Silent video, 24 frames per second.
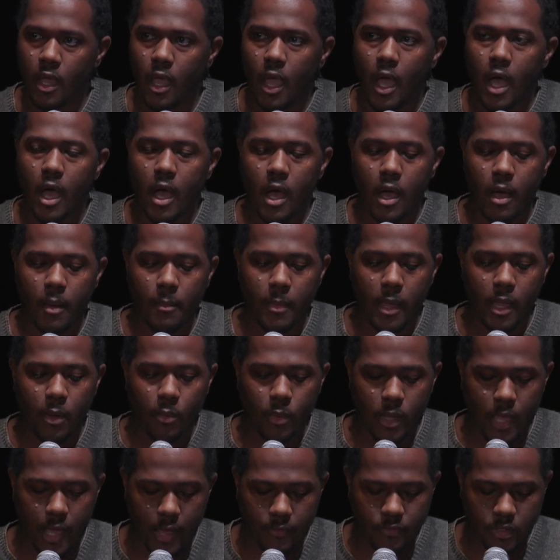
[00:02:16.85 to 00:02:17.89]
And
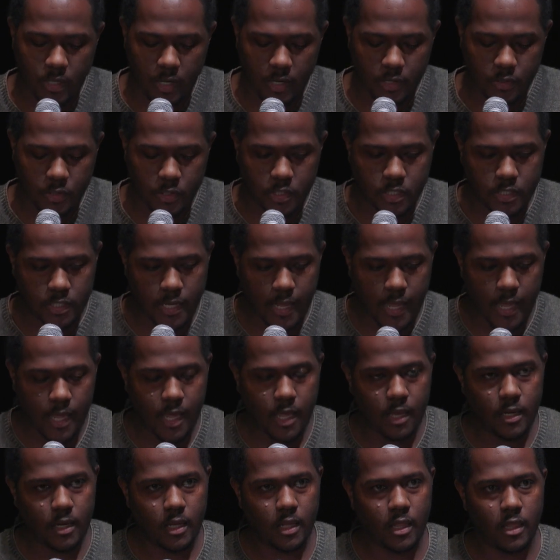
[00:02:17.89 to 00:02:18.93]
we have to
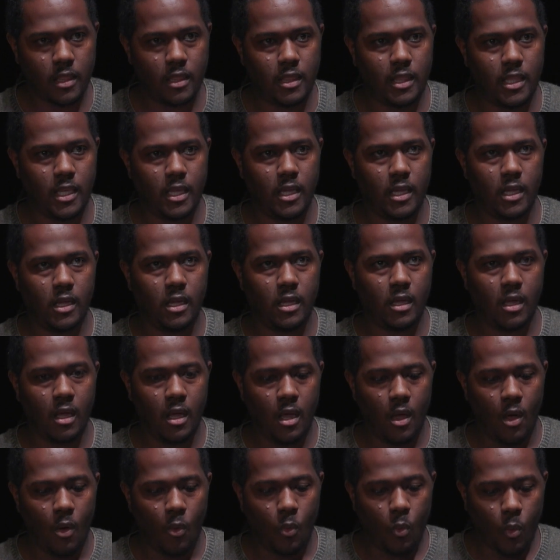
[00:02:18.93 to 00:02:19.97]
understand the
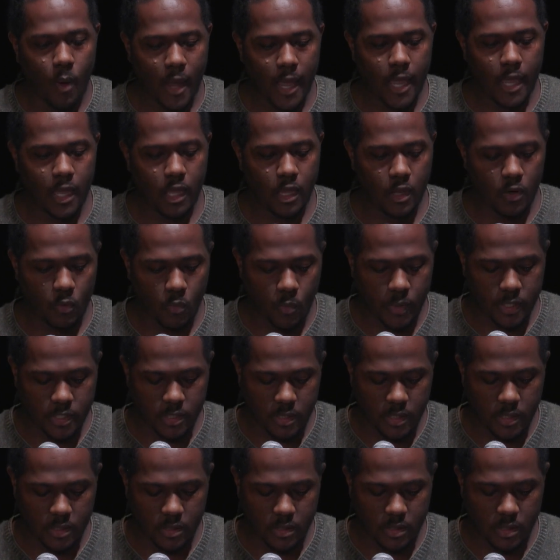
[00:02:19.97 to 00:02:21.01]
way in which
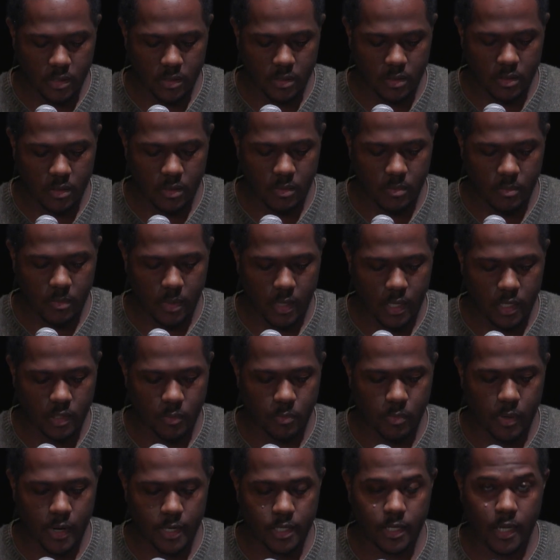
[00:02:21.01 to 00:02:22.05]
this system is
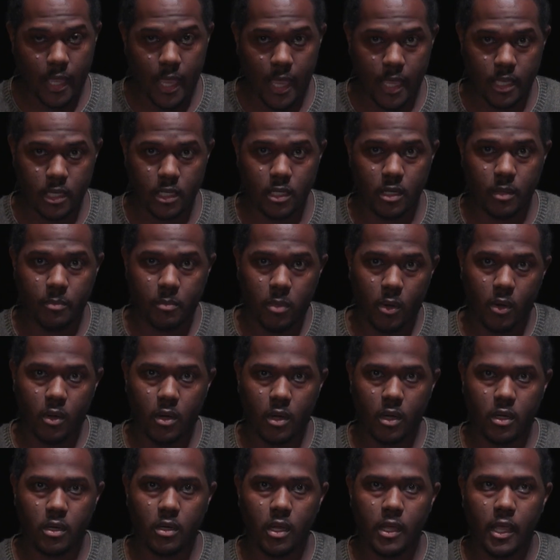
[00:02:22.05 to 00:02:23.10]
predicated
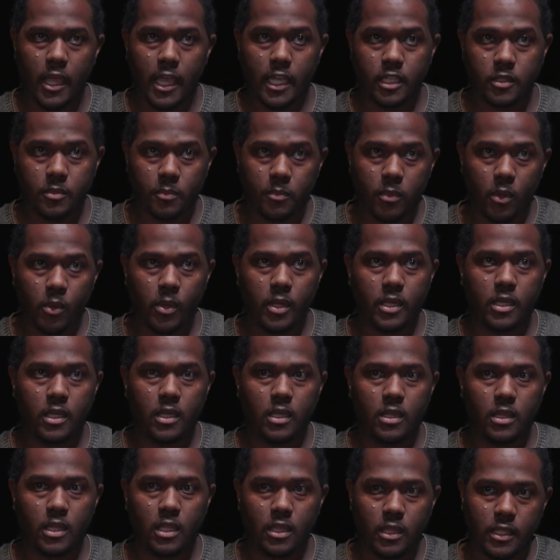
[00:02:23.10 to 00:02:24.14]
upon
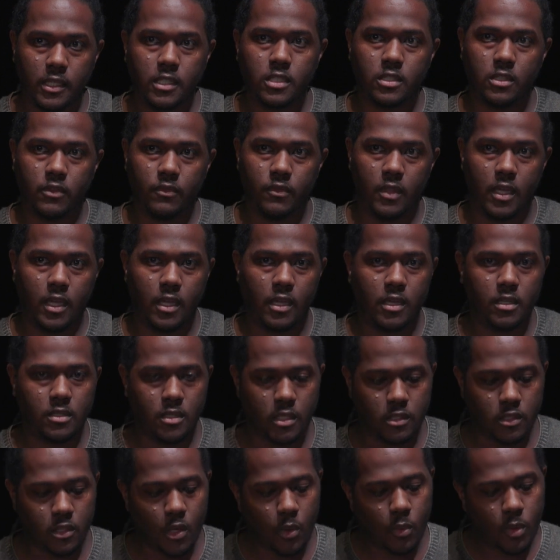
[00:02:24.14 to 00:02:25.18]
exploiting the least of these.
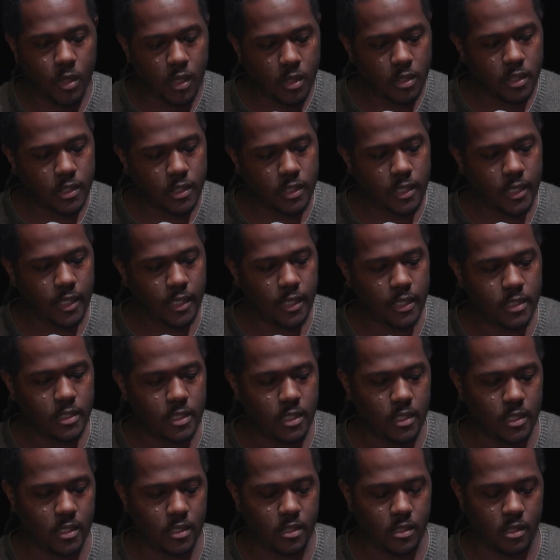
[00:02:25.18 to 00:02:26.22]
And so we're going to dig into
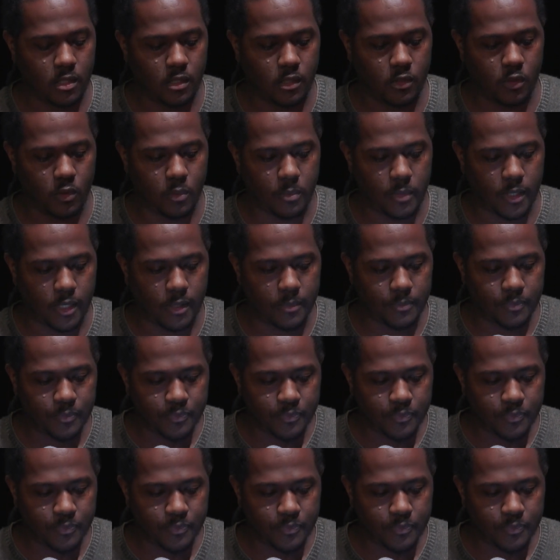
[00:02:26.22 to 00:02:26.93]
this a little bit.